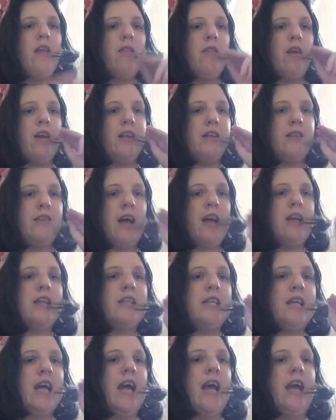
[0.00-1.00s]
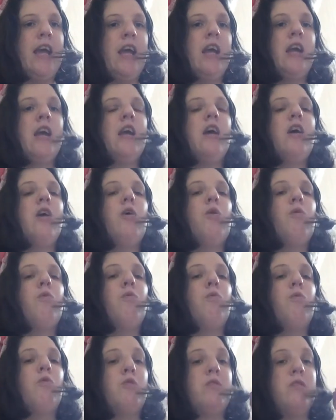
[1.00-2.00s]
that that day
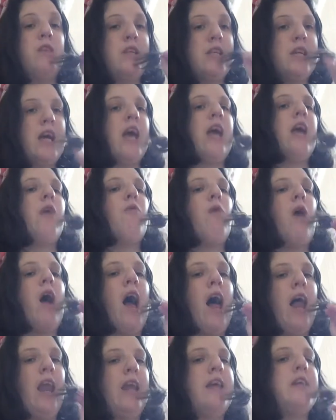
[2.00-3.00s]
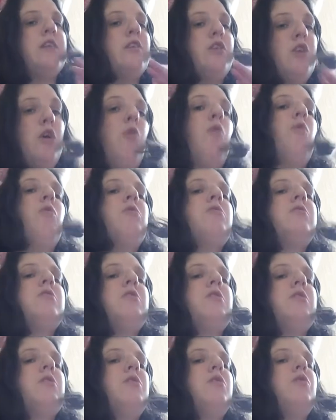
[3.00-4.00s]
was the day where Alice
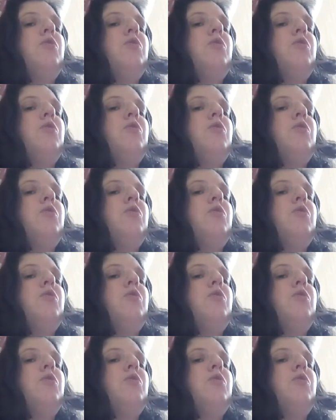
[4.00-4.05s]
Nokes